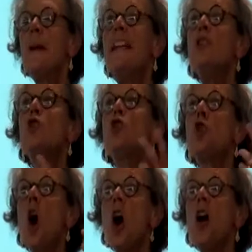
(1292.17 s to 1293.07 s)

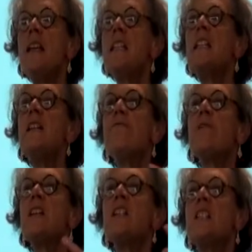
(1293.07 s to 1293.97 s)
enjoy the
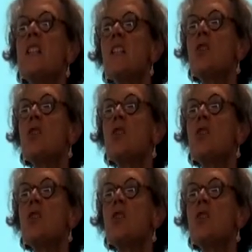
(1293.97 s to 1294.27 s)
differences